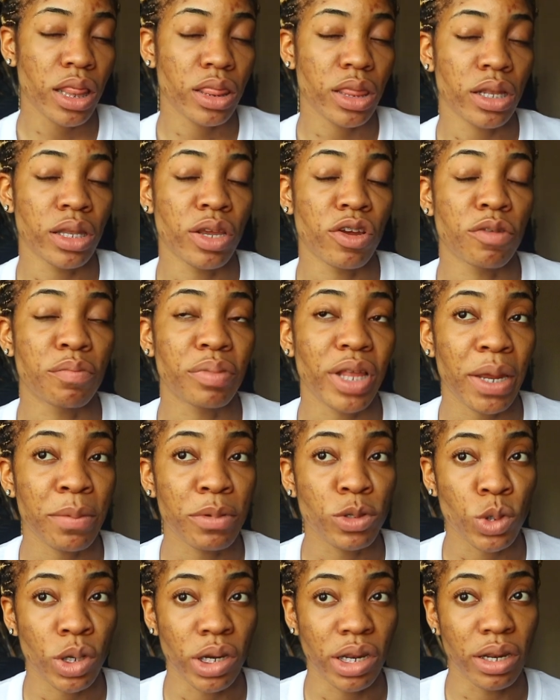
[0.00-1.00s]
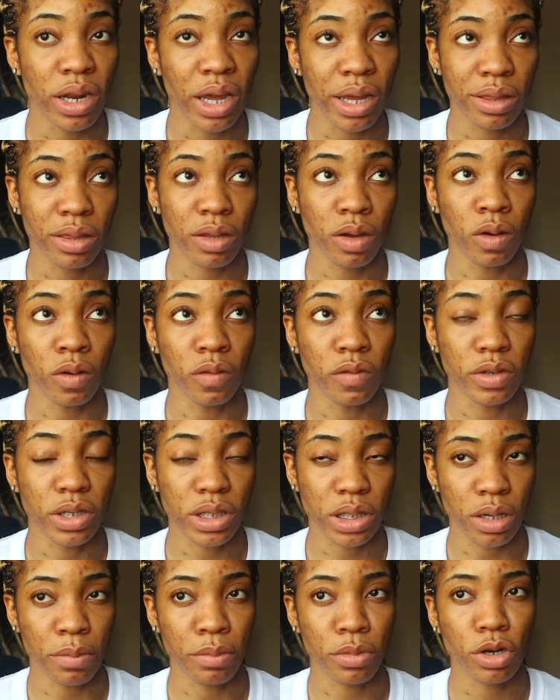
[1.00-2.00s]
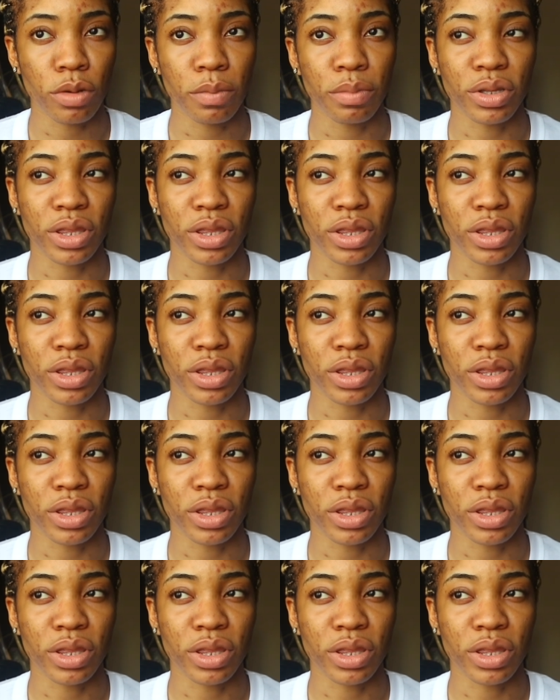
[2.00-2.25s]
then they replied me 29th of December.